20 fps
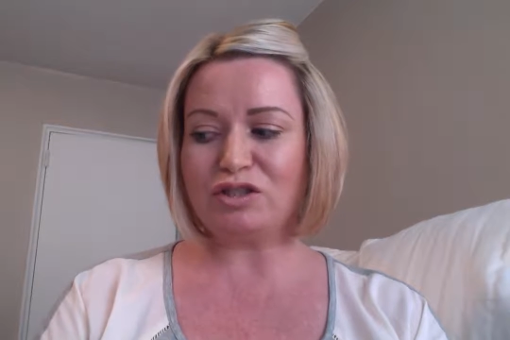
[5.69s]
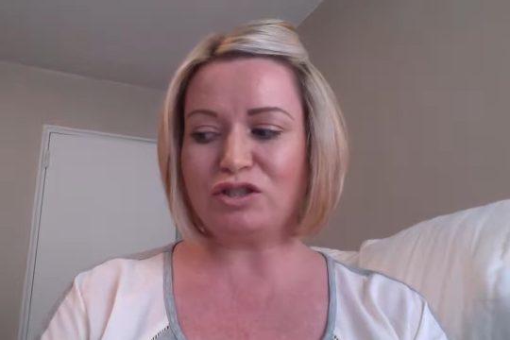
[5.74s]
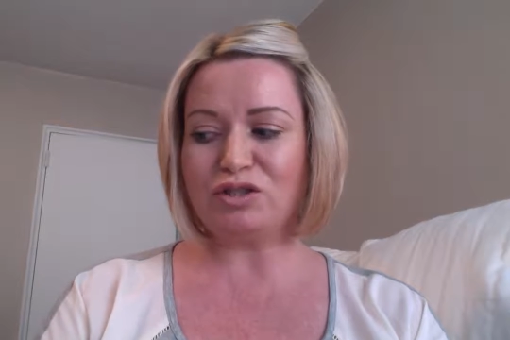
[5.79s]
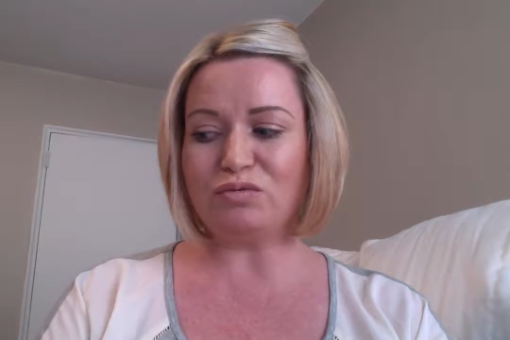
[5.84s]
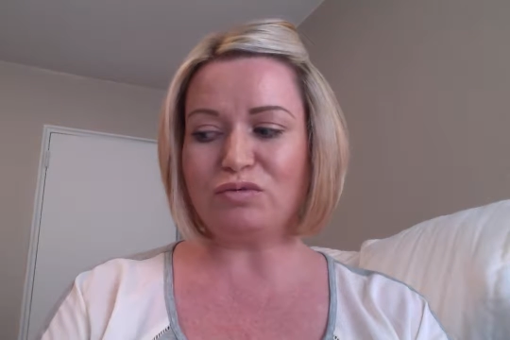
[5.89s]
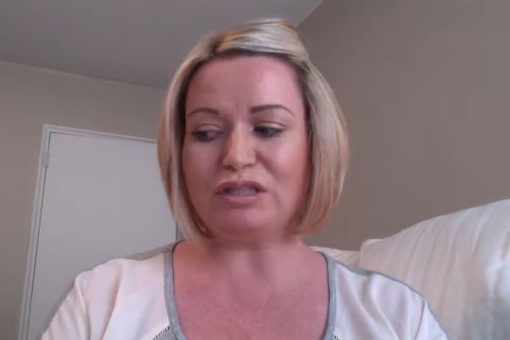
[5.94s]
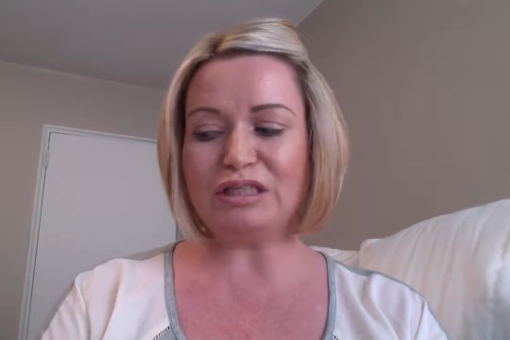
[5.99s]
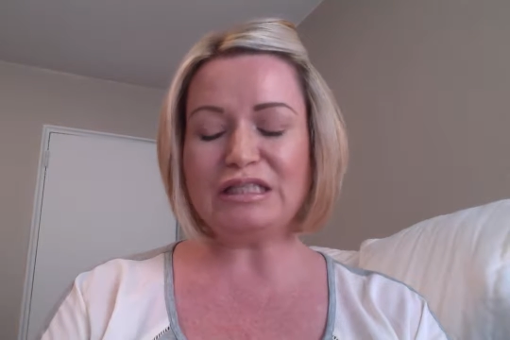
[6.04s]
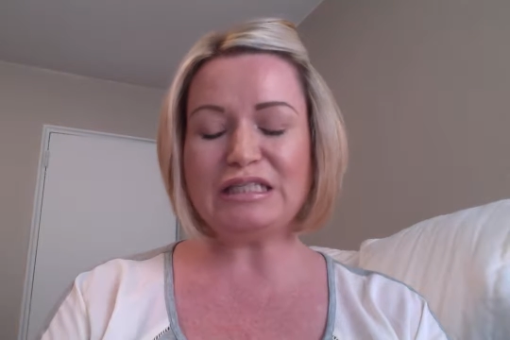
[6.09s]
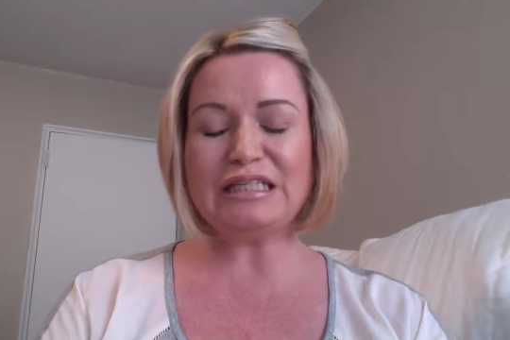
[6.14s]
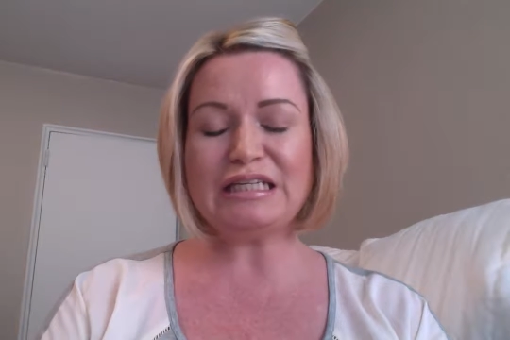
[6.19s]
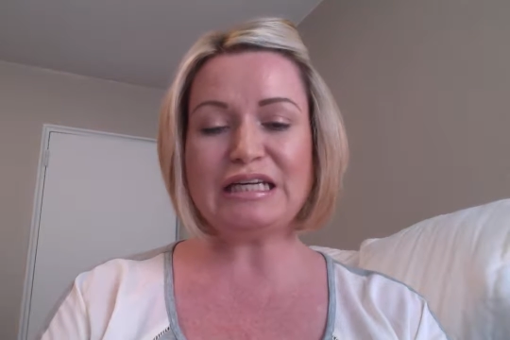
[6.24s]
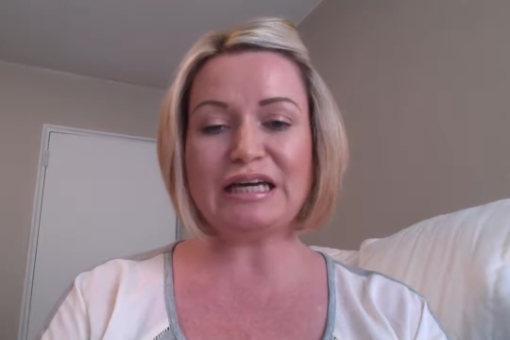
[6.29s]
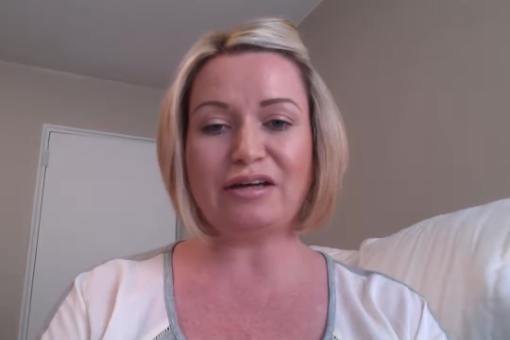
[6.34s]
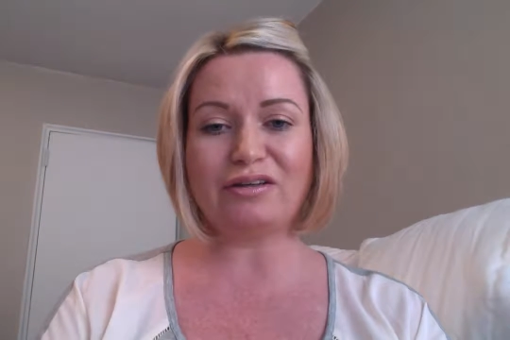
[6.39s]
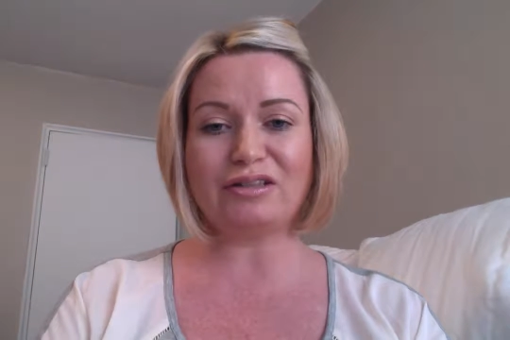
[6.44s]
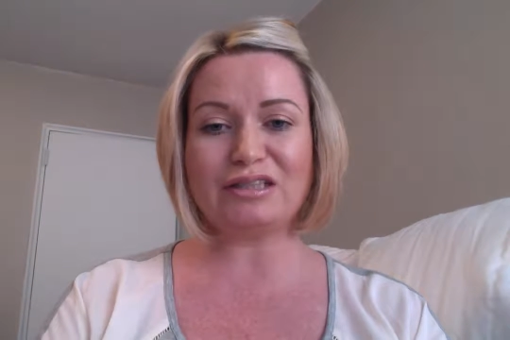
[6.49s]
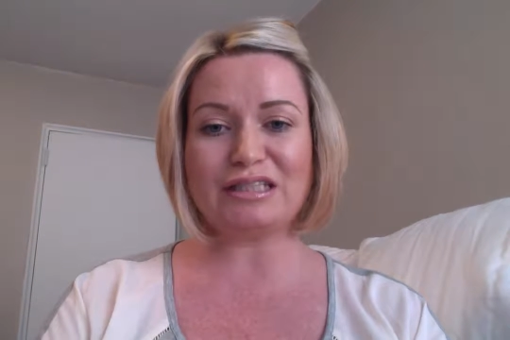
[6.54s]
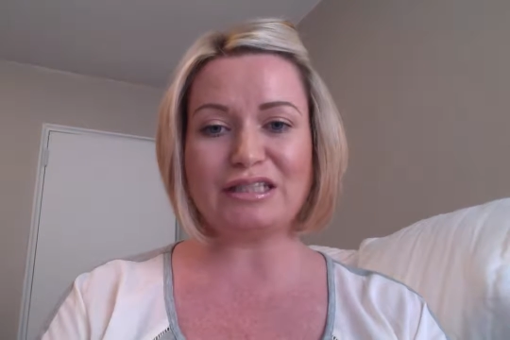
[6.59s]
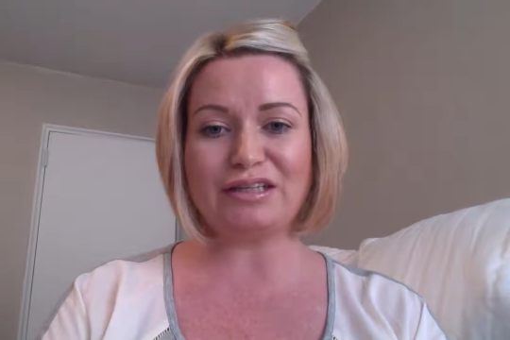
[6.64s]
to
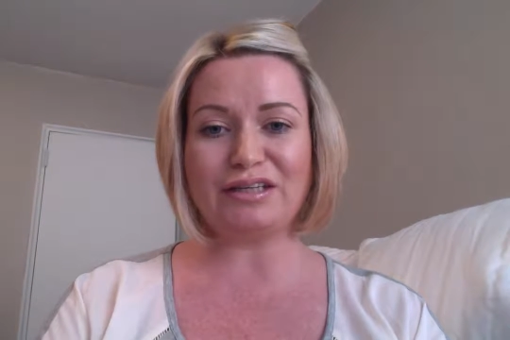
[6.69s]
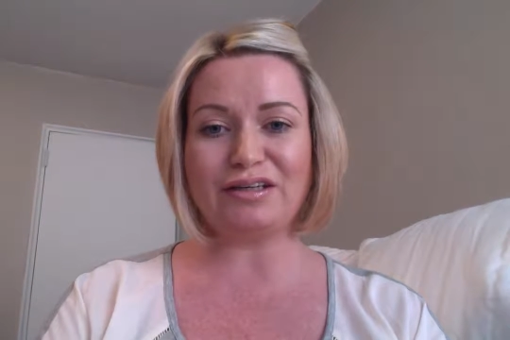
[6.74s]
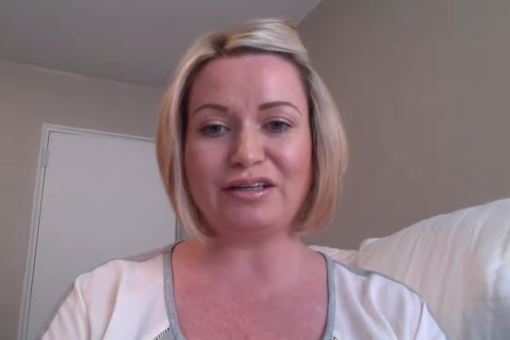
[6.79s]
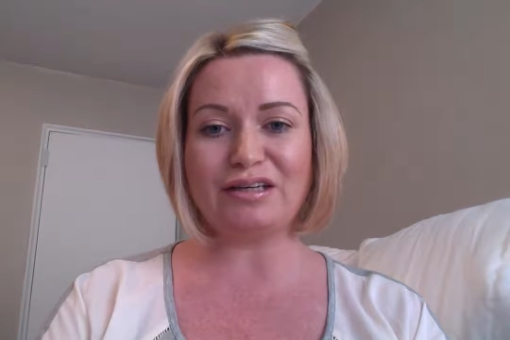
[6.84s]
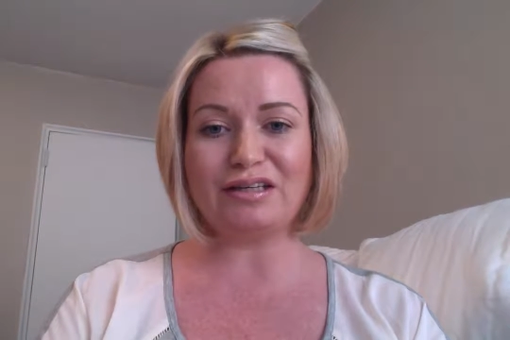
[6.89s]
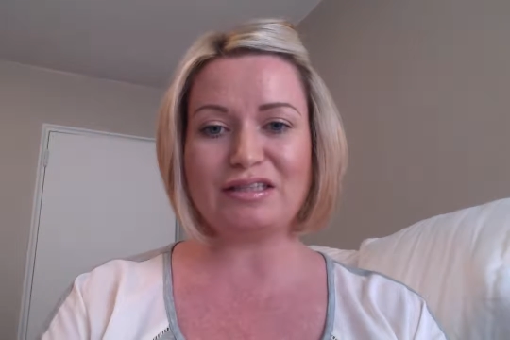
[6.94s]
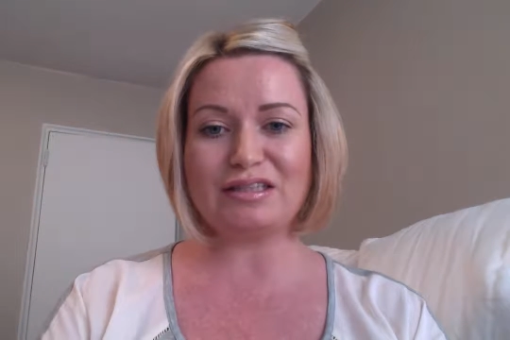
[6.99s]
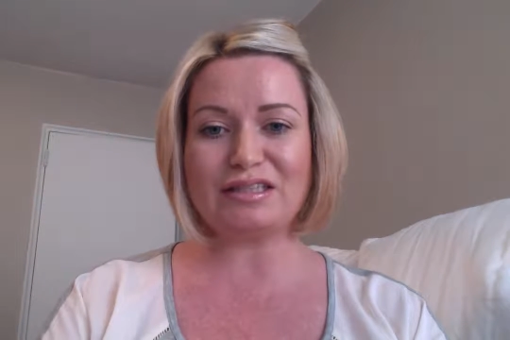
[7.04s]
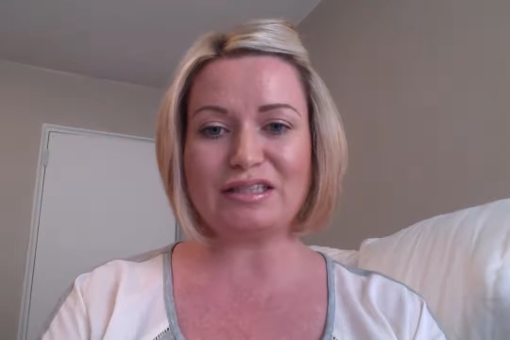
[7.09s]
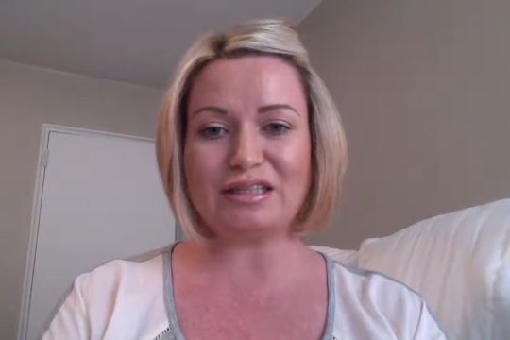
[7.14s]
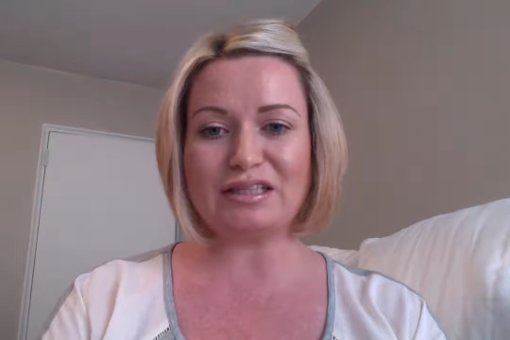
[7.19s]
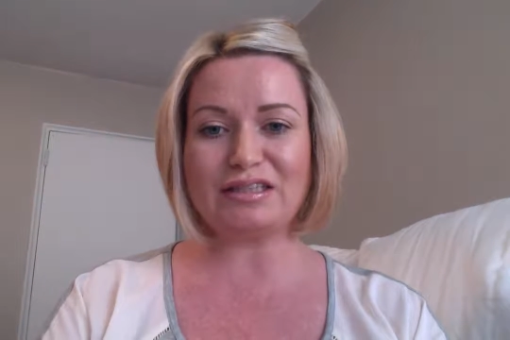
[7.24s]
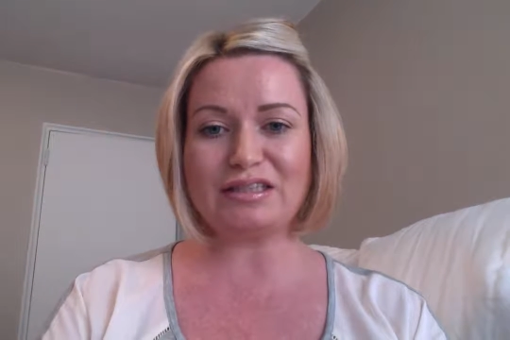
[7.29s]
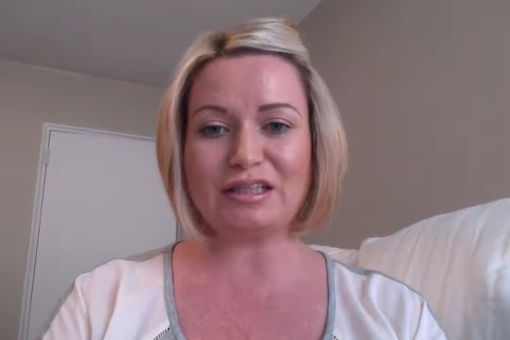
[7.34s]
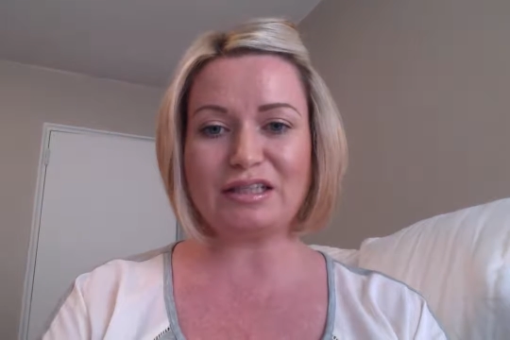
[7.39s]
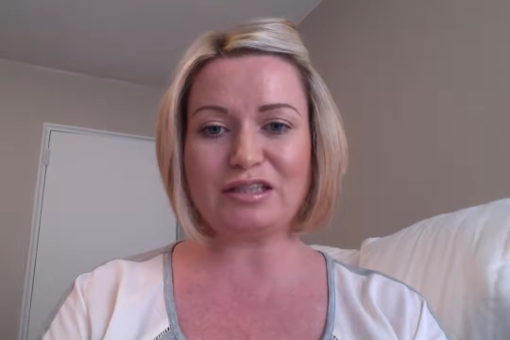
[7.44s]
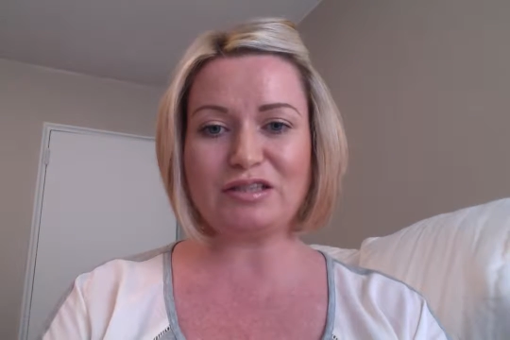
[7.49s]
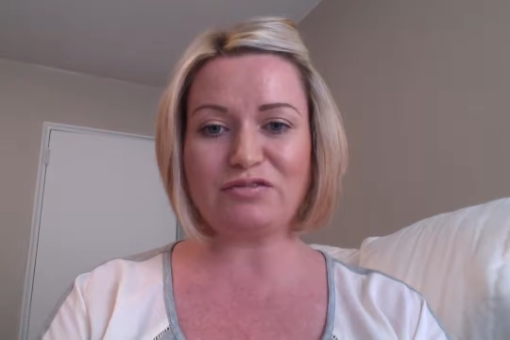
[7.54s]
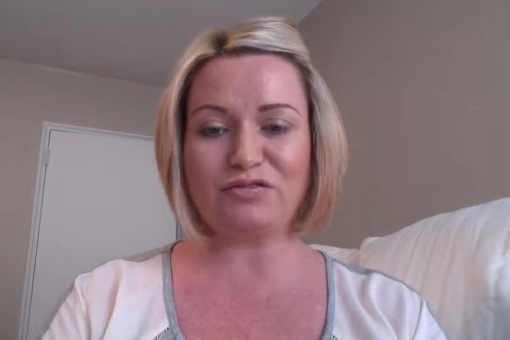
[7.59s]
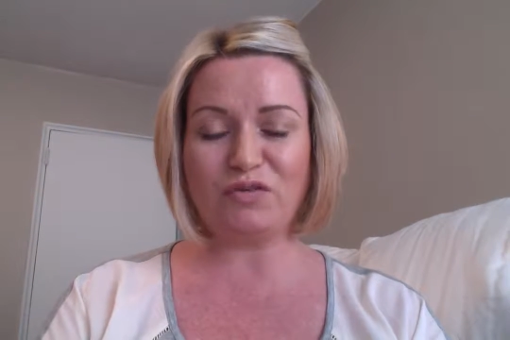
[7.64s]
EDLD
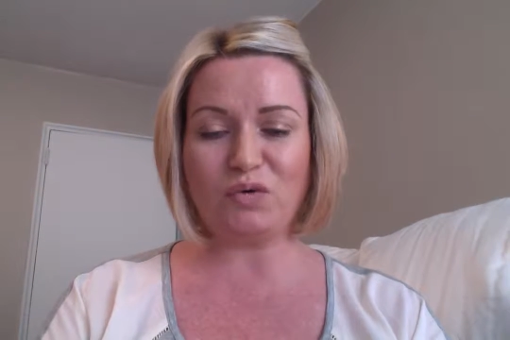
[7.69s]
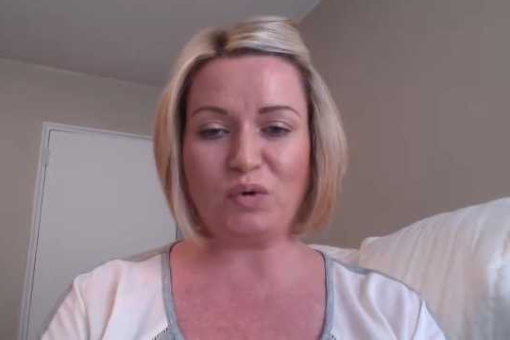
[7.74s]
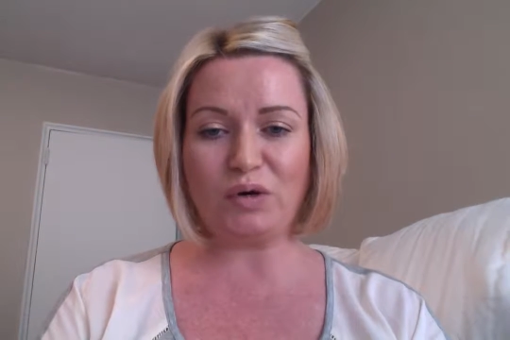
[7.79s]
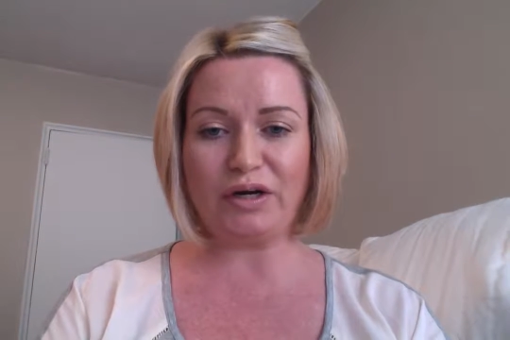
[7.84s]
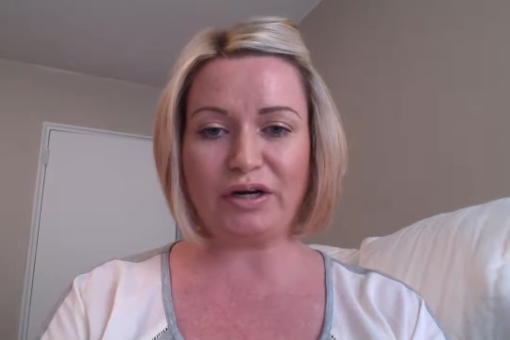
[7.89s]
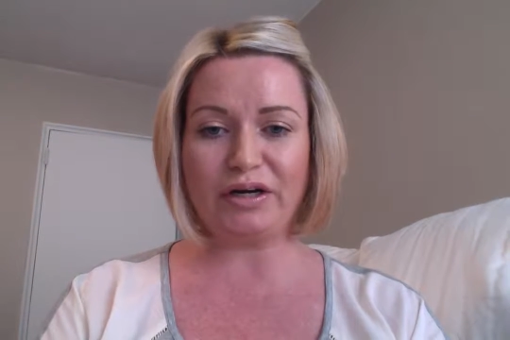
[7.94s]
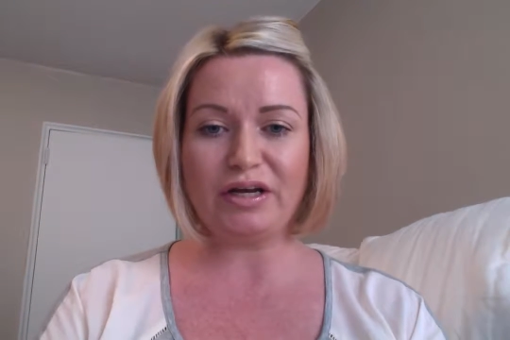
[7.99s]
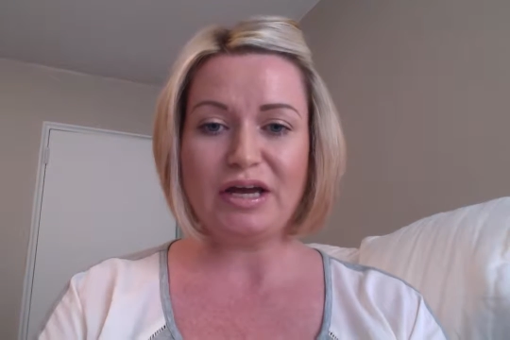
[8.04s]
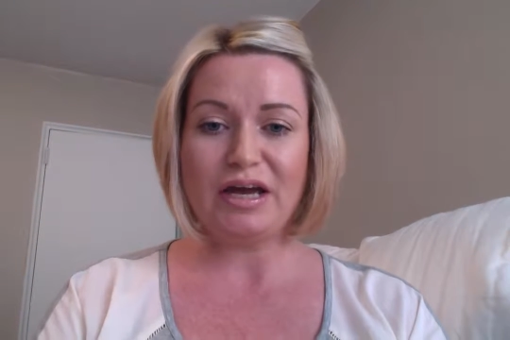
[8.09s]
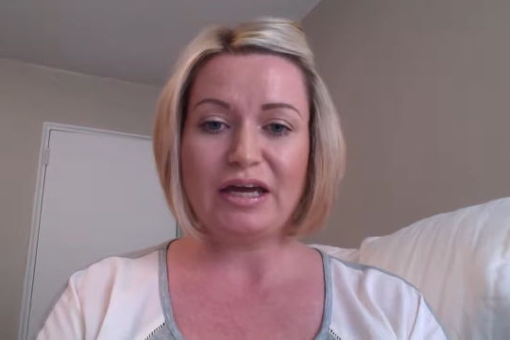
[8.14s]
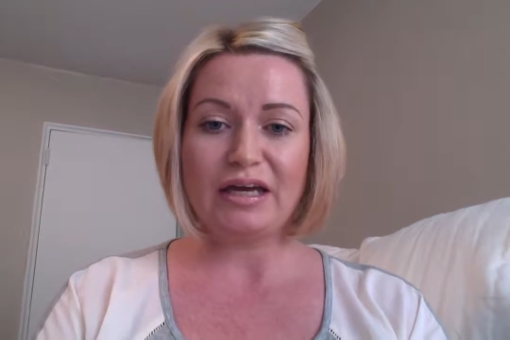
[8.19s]
664,